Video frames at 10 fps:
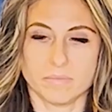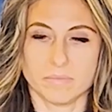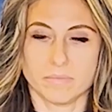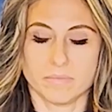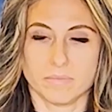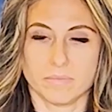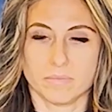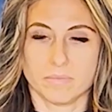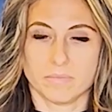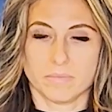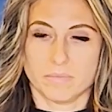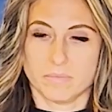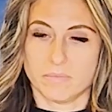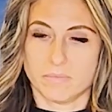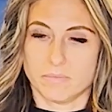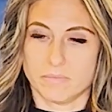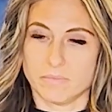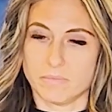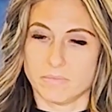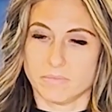
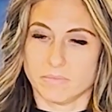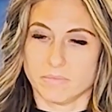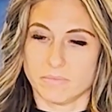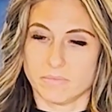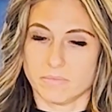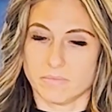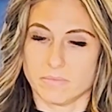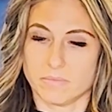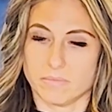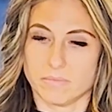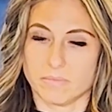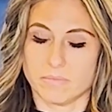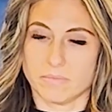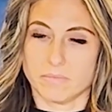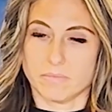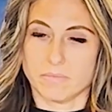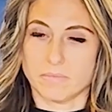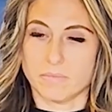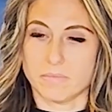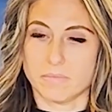
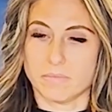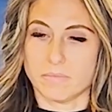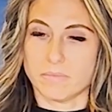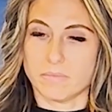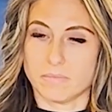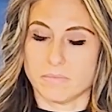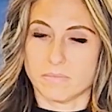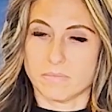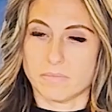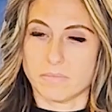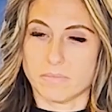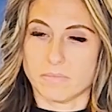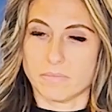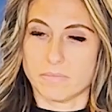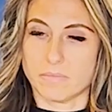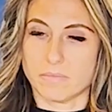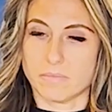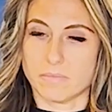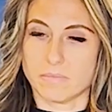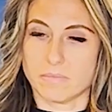
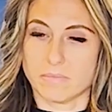The person shown says nothing.